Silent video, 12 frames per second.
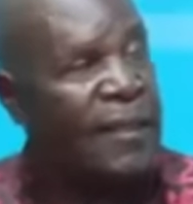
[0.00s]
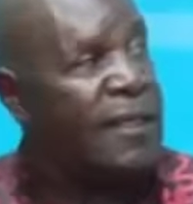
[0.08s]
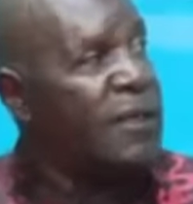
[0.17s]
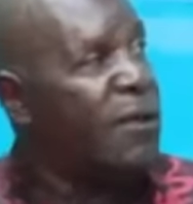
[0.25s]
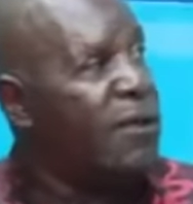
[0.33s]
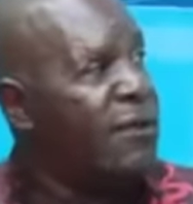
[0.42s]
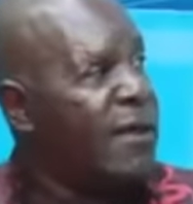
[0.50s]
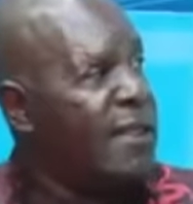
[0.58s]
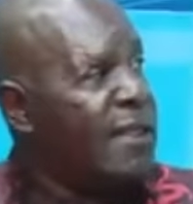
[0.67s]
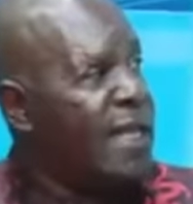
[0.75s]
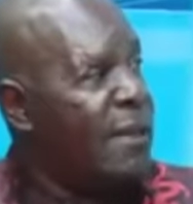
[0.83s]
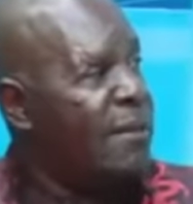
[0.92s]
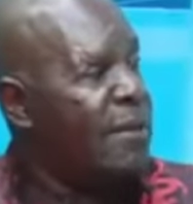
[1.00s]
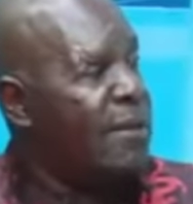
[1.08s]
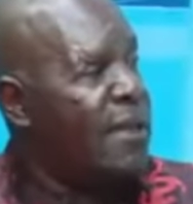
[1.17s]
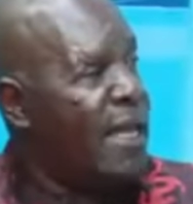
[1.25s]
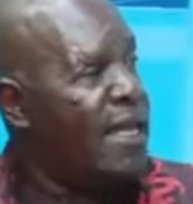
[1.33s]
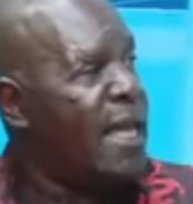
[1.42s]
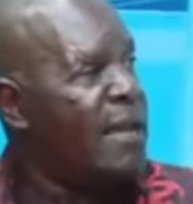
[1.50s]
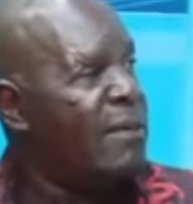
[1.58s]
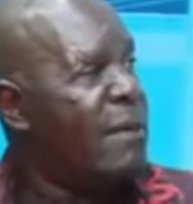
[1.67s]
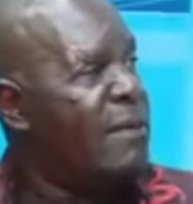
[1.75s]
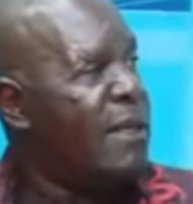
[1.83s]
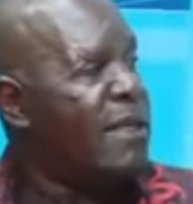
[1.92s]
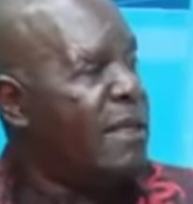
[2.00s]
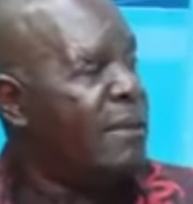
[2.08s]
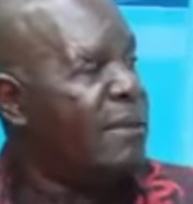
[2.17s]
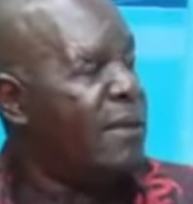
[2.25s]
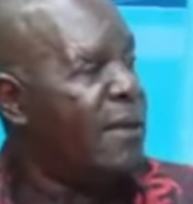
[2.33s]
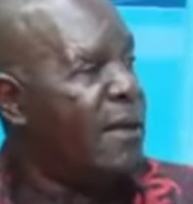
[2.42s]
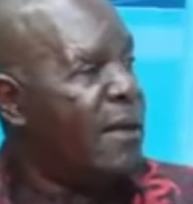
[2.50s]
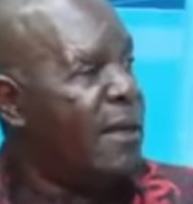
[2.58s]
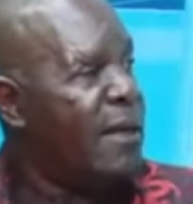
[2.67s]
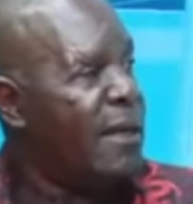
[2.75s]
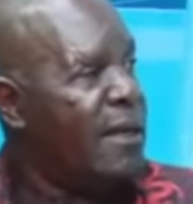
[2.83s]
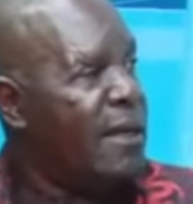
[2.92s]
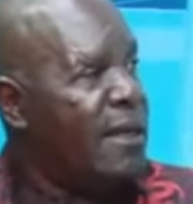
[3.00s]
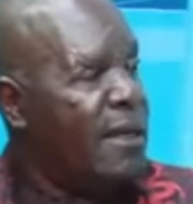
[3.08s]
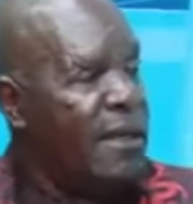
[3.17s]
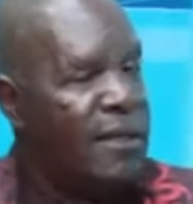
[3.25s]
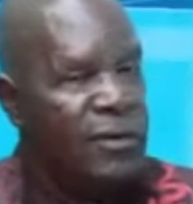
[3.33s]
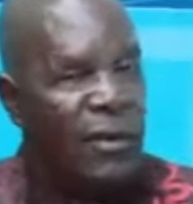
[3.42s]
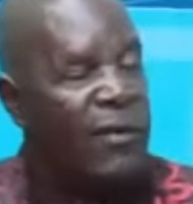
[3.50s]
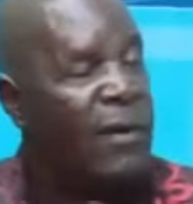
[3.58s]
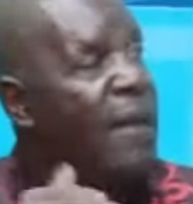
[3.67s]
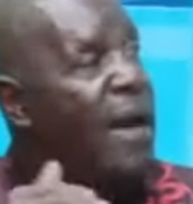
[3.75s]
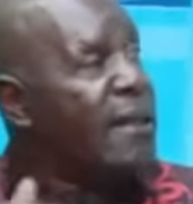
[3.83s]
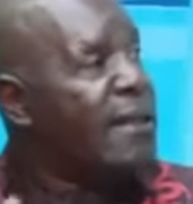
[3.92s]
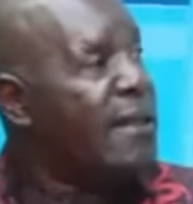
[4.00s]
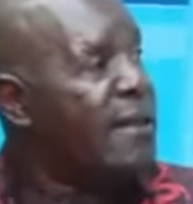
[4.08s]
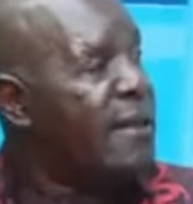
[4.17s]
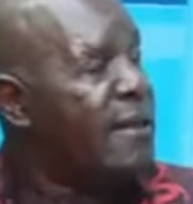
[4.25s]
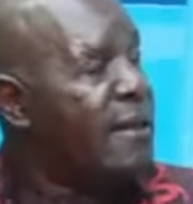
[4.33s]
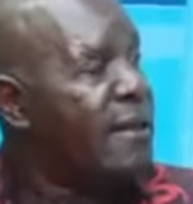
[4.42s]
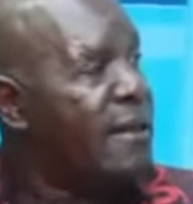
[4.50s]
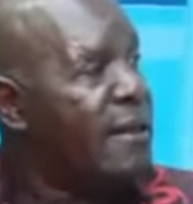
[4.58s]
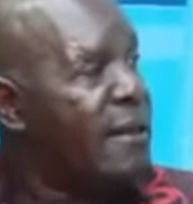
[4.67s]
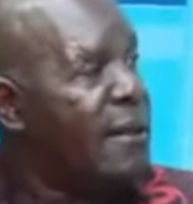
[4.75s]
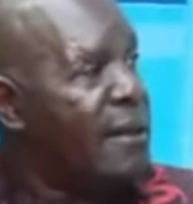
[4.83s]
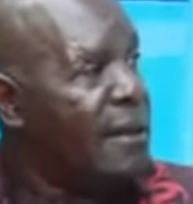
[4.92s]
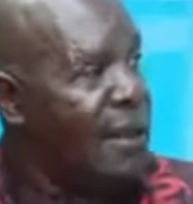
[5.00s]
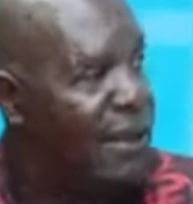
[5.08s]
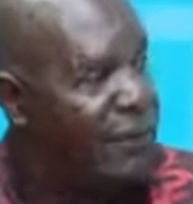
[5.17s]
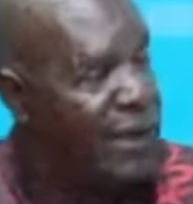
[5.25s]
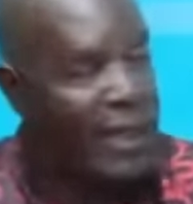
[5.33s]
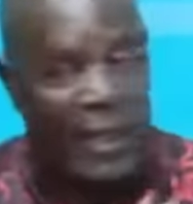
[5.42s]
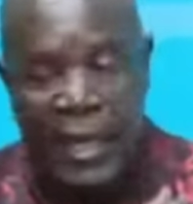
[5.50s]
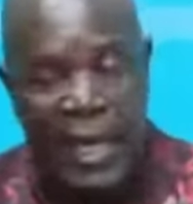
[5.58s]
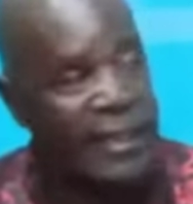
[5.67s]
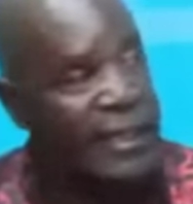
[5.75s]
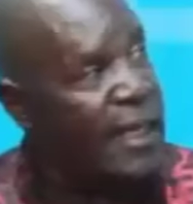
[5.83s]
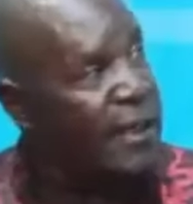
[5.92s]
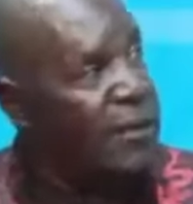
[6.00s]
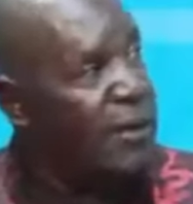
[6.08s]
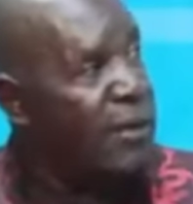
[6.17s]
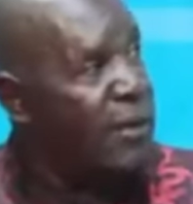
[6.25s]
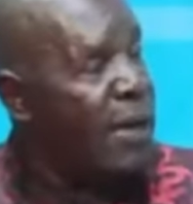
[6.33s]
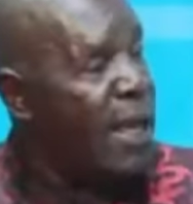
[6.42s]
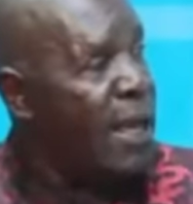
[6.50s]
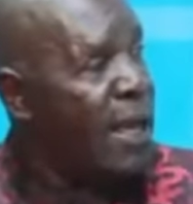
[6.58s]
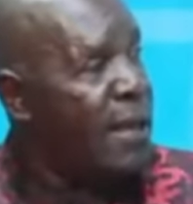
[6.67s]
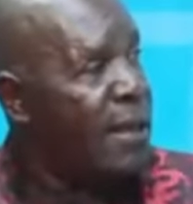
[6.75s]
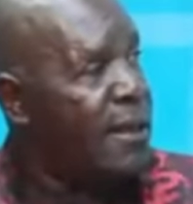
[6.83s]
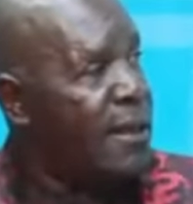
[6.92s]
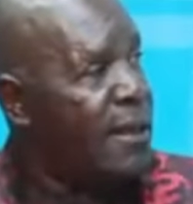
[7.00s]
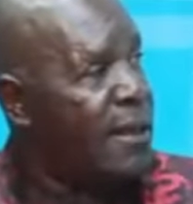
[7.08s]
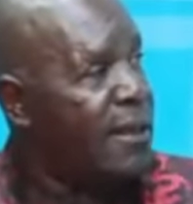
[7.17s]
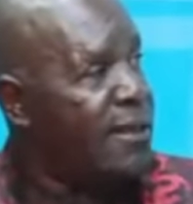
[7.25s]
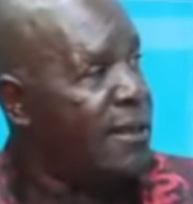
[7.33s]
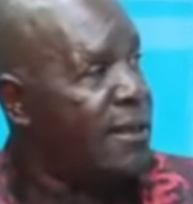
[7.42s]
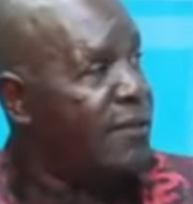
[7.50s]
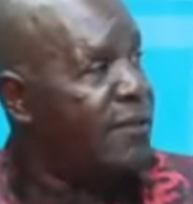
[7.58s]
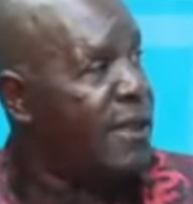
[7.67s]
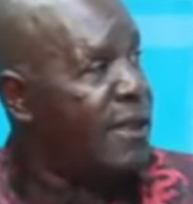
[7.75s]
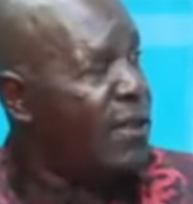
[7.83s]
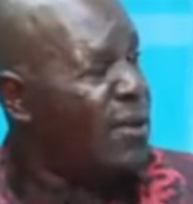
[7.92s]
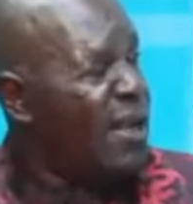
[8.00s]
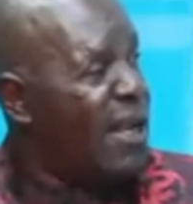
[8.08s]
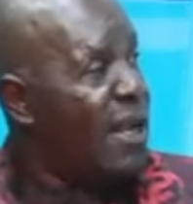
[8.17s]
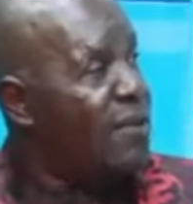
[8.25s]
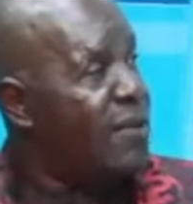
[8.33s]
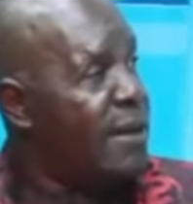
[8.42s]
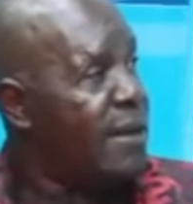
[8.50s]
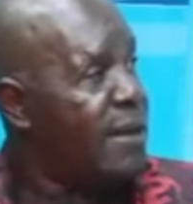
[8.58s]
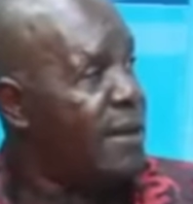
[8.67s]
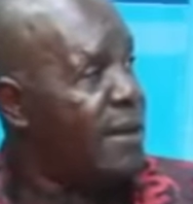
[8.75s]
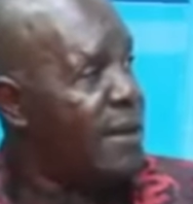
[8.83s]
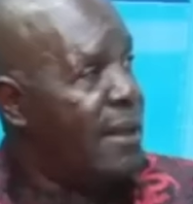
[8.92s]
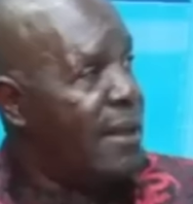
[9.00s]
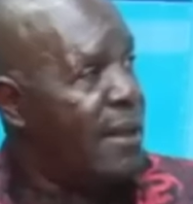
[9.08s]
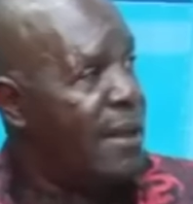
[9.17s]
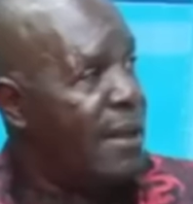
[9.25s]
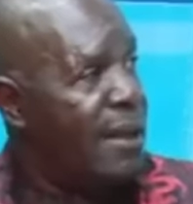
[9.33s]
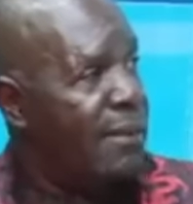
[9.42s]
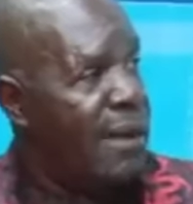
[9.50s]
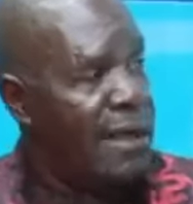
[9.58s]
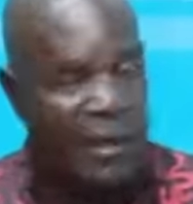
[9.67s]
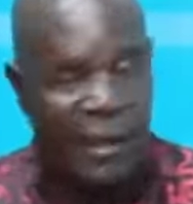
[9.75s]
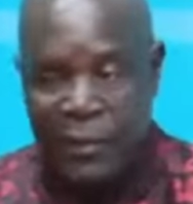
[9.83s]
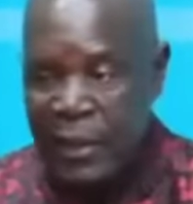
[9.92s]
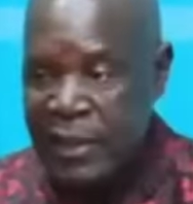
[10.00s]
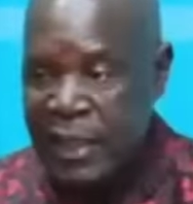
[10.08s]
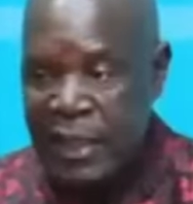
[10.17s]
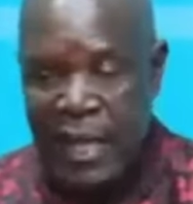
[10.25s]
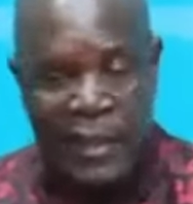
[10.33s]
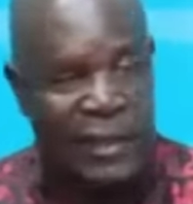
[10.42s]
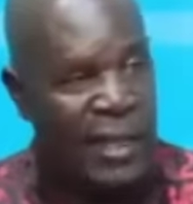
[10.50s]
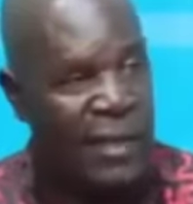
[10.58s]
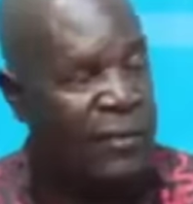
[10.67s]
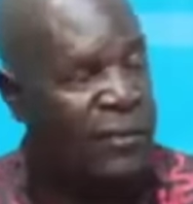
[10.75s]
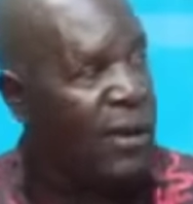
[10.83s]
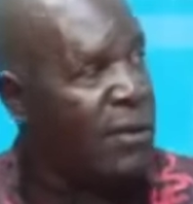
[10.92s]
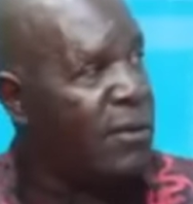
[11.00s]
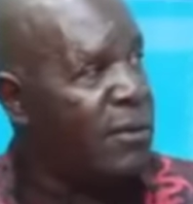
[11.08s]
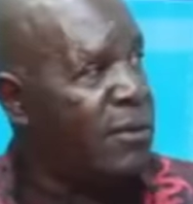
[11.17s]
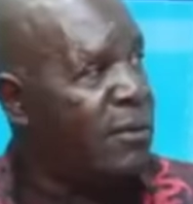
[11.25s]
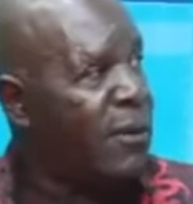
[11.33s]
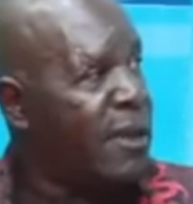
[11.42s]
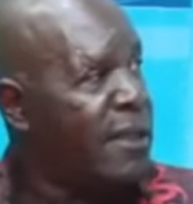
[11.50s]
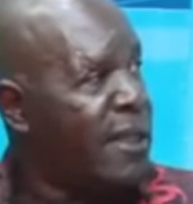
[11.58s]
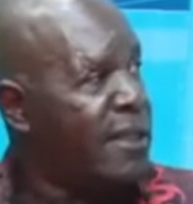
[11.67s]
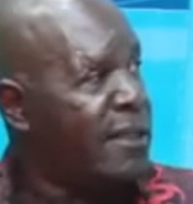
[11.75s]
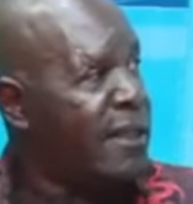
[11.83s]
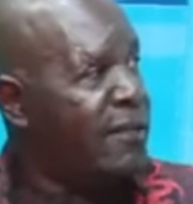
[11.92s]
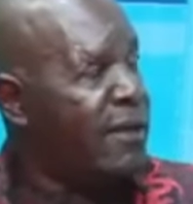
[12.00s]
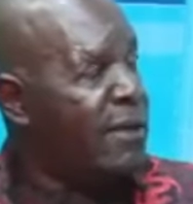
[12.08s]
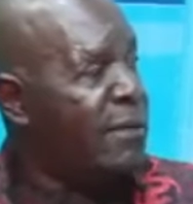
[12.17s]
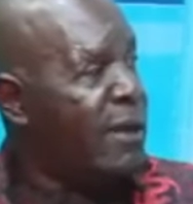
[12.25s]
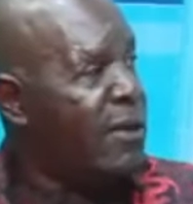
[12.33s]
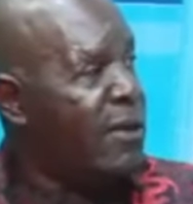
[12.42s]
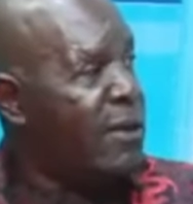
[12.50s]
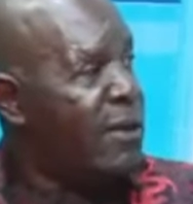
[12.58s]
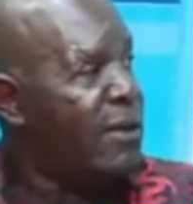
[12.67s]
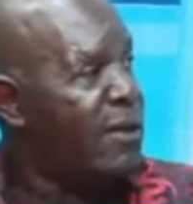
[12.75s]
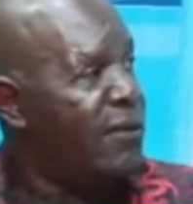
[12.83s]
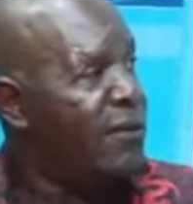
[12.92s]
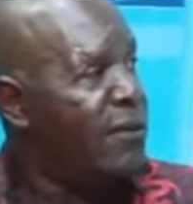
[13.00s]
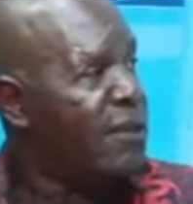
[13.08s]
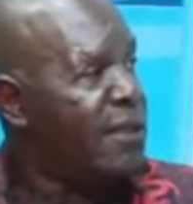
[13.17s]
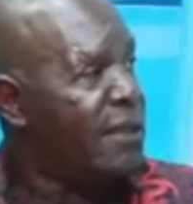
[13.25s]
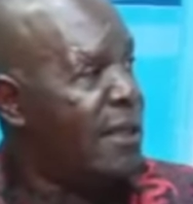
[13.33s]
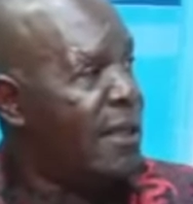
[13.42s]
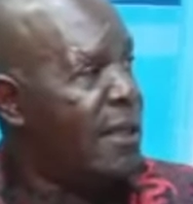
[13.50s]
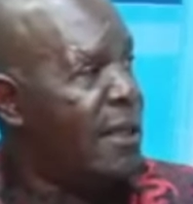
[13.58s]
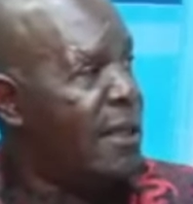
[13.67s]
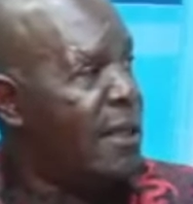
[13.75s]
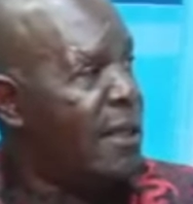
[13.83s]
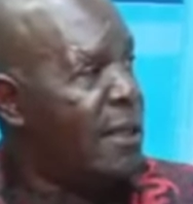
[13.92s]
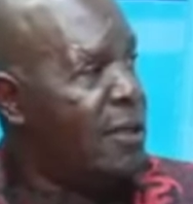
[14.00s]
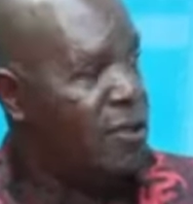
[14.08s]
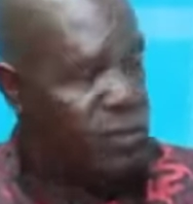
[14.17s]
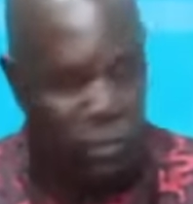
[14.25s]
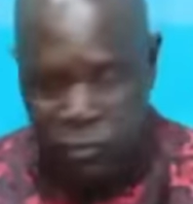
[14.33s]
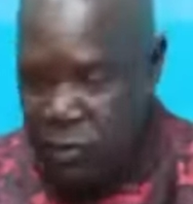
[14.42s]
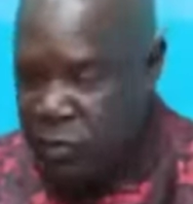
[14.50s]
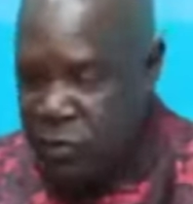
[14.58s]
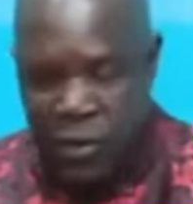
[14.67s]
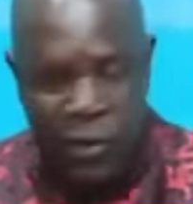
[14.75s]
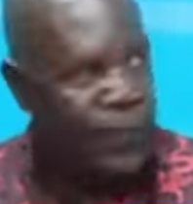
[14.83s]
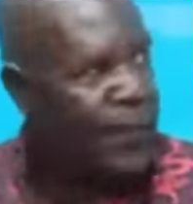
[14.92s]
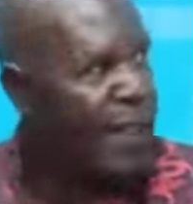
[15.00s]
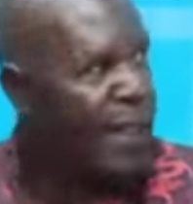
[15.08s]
this is not the first time the NRM membership is overmarked. Even in the last election, we were 17 or 11, but the president has never got more than 7 million votes. What? So